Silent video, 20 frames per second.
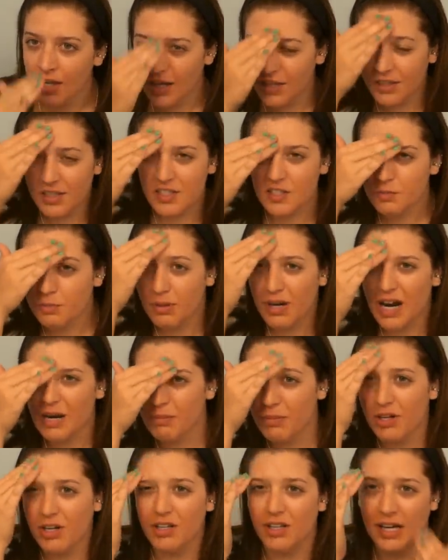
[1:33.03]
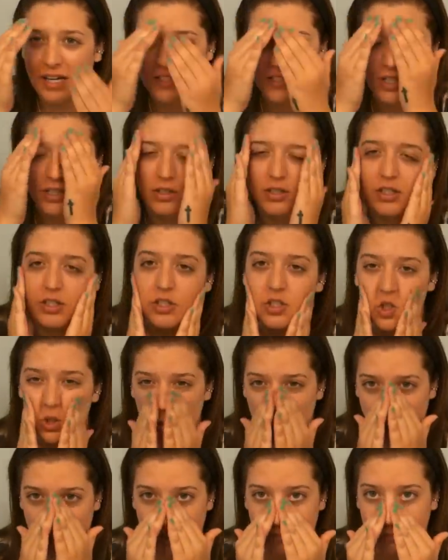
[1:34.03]
And this primer glides on
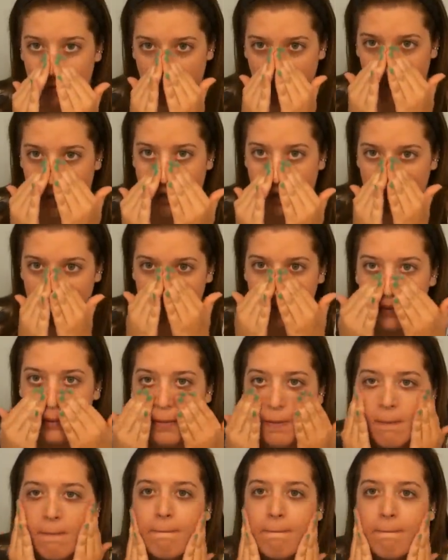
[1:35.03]
extremely well.